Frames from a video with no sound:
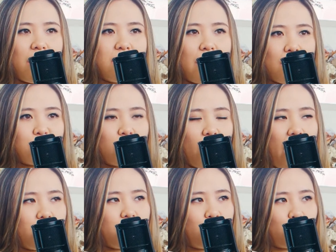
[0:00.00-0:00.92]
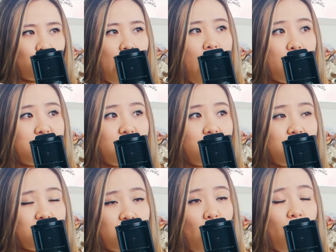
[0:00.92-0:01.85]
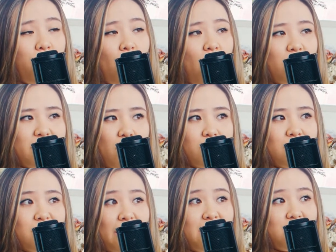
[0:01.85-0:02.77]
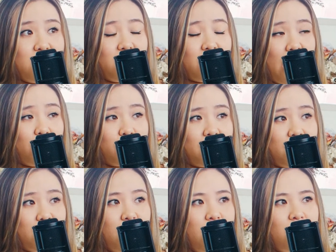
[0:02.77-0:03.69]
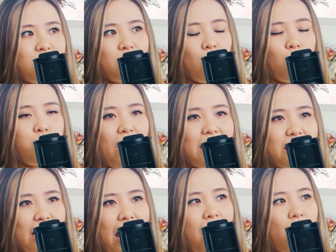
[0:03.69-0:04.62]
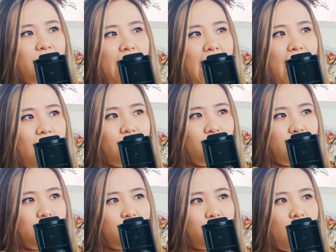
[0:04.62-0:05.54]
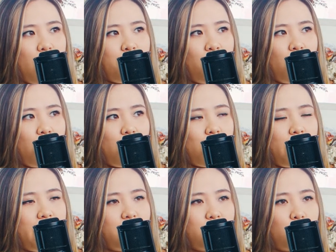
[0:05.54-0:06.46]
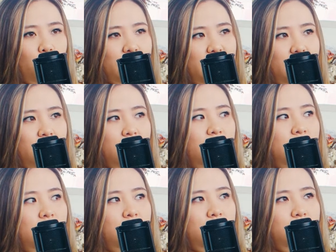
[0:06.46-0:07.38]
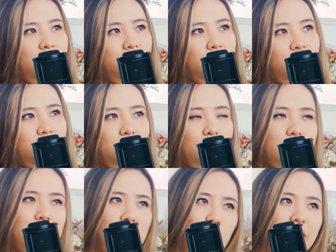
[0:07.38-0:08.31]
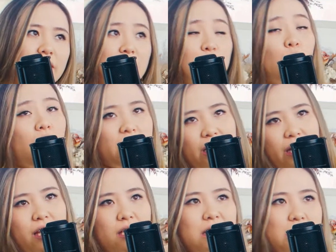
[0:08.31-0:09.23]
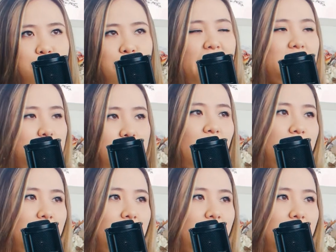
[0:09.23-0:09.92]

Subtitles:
national average dropped so far down to 19,000. So right now, the average couple in 2020 spent about